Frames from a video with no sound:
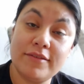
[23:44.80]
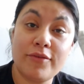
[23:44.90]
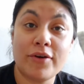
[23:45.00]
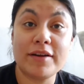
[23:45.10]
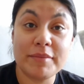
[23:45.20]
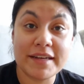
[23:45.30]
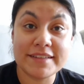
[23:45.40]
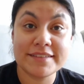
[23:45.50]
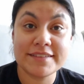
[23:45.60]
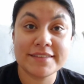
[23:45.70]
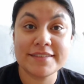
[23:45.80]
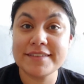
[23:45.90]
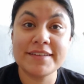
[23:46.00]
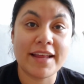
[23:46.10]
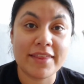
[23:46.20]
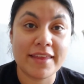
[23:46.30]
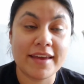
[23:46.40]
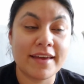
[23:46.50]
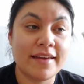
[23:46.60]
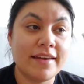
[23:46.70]
40 minutes,
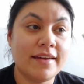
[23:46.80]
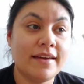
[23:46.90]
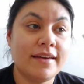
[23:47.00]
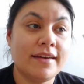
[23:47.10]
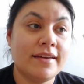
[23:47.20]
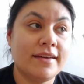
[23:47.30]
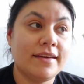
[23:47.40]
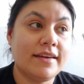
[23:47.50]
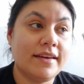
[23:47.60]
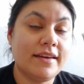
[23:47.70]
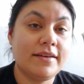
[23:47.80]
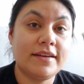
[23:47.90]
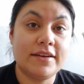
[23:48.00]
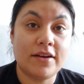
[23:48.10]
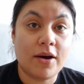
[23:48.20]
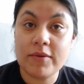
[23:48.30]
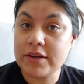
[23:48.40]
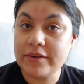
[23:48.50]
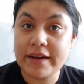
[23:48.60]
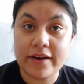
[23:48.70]
nothing. He did not want
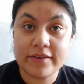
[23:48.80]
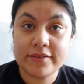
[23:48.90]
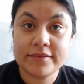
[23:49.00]
to go down.